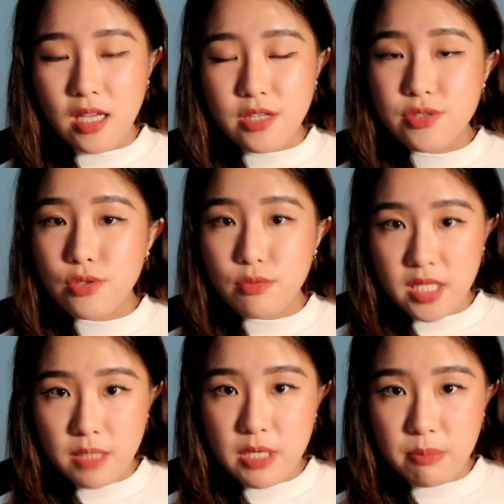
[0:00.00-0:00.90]
There's so
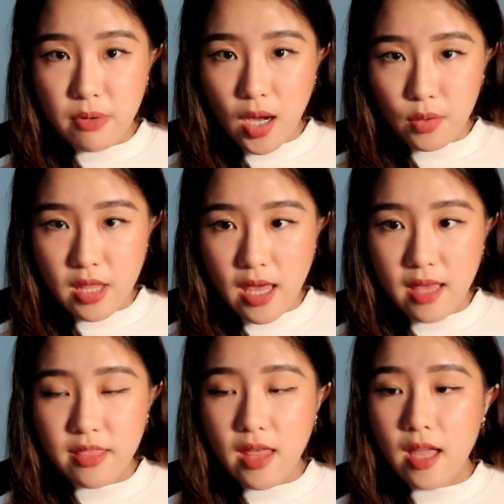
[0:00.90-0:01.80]
many people out
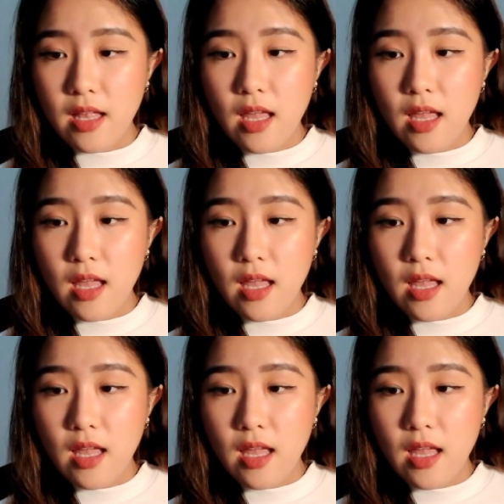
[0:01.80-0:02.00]
there that